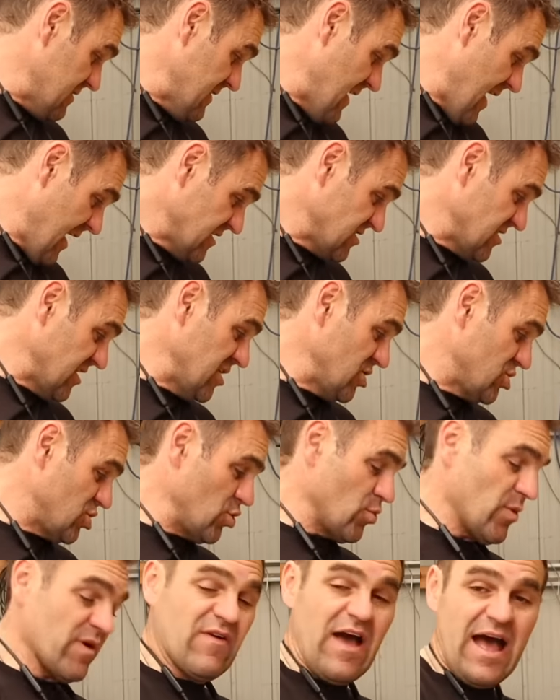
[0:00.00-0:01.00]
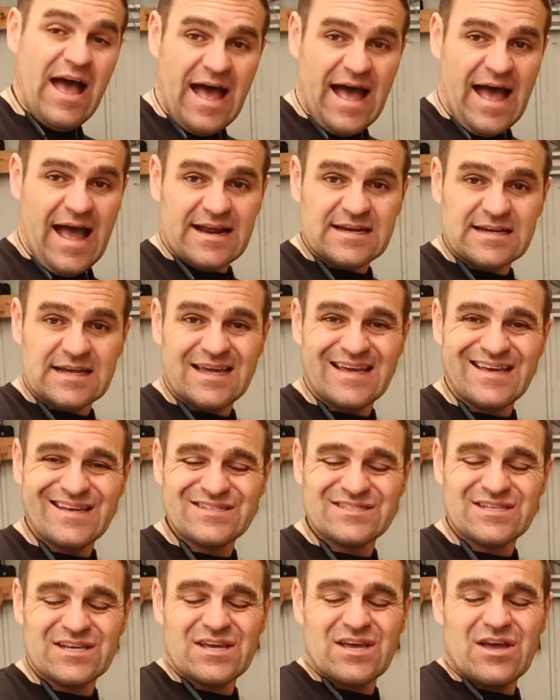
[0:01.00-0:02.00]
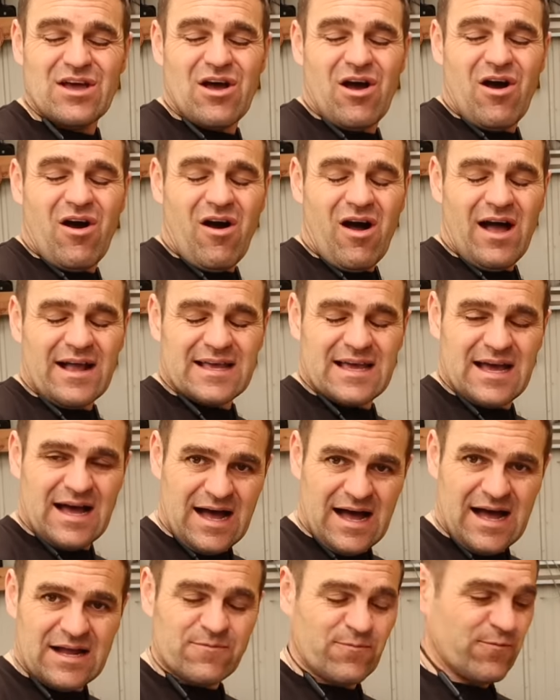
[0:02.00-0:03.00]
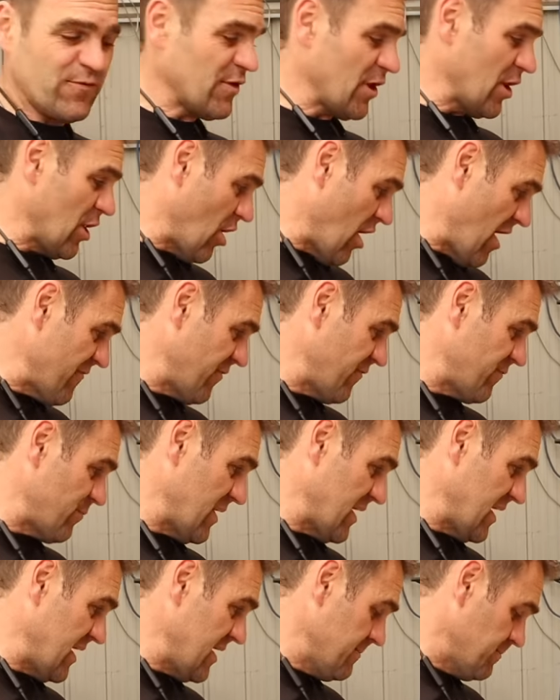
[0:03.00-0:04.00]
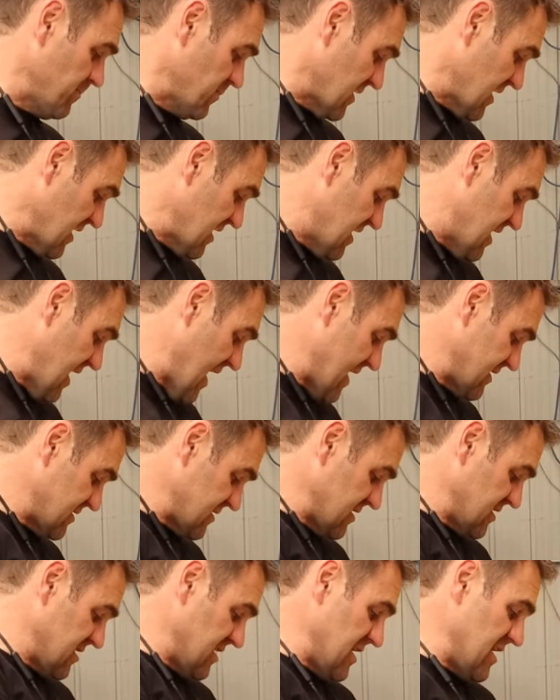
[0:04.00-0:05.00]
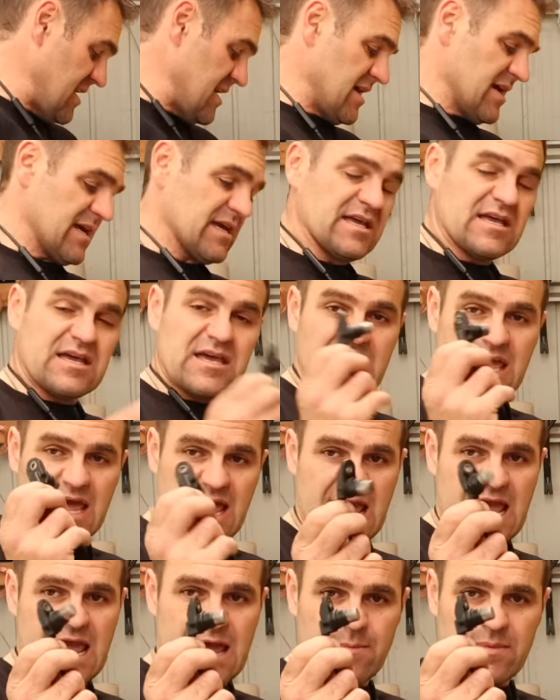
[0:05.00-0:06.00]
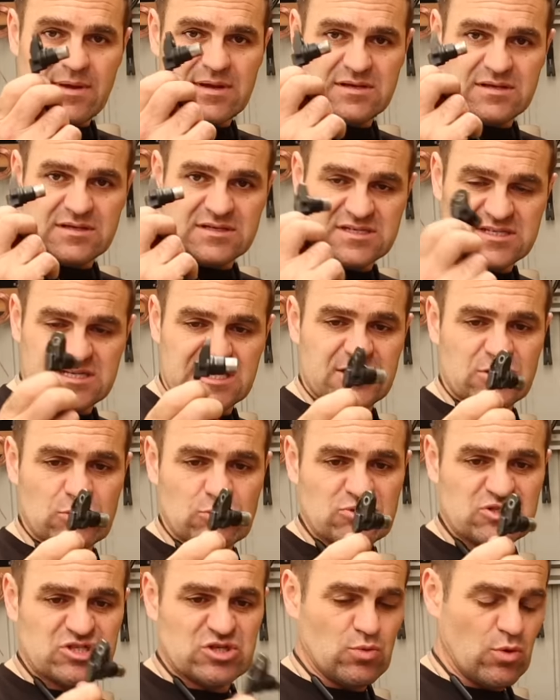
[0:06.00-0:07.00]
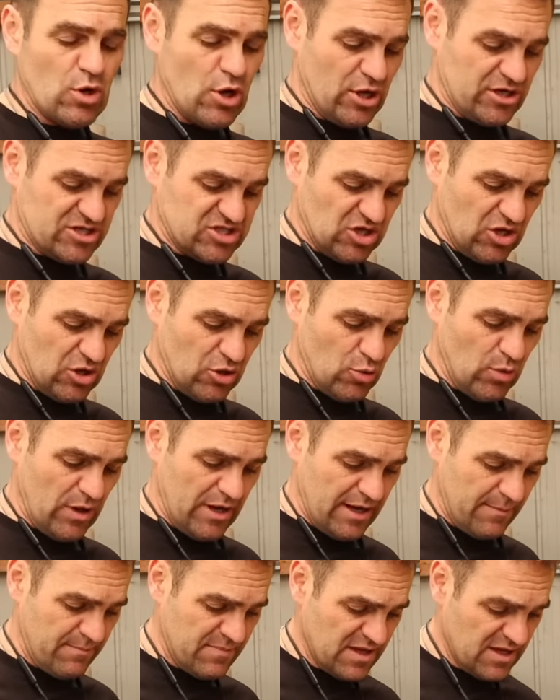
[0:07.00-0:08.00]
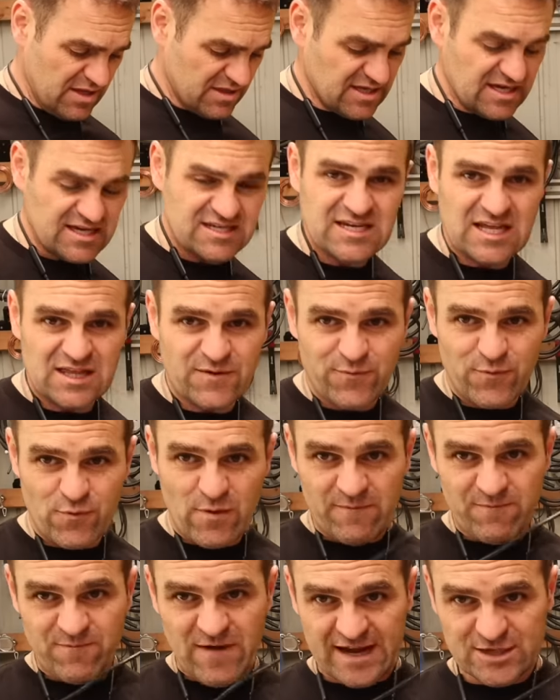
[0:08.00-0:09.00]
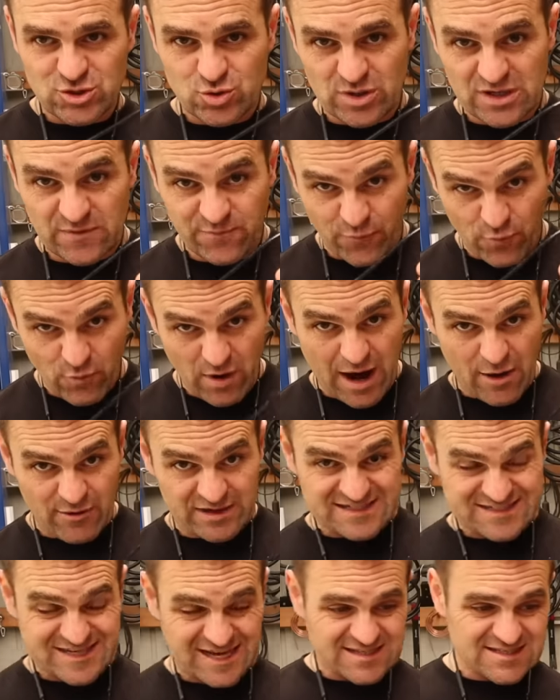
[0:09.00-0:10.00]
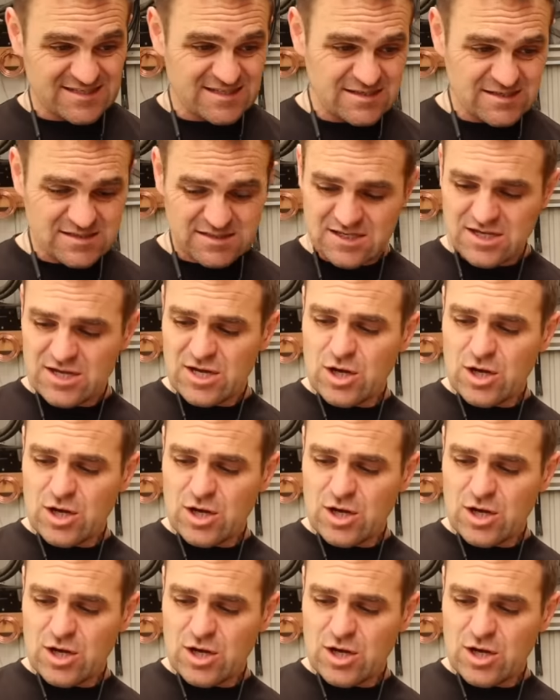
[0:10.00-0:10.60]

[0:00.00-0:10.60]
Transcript: next issue we've had is I can't for the life of me get the cam signals to work. So these are the factory Ferrari sensors.